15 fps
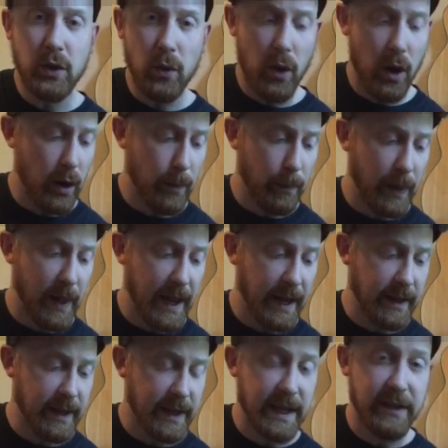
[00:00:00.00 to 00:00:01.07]
you are playing
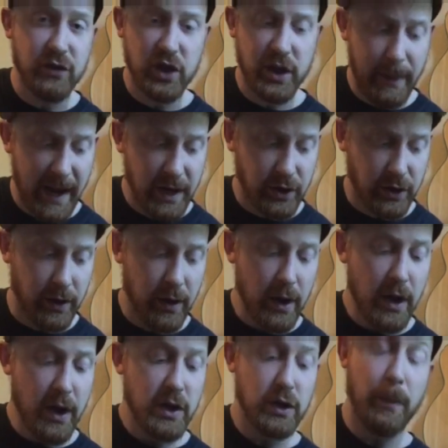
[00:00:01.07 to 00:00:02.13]
in the key of G major.
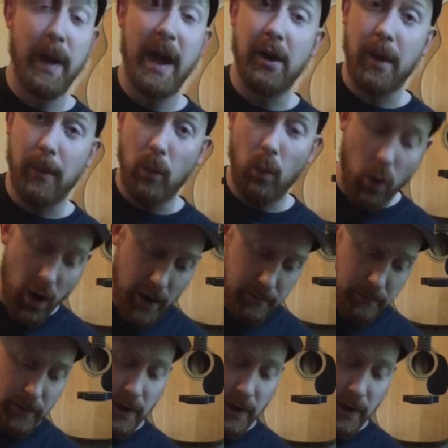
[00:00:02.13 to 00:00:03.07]
So pattern number 1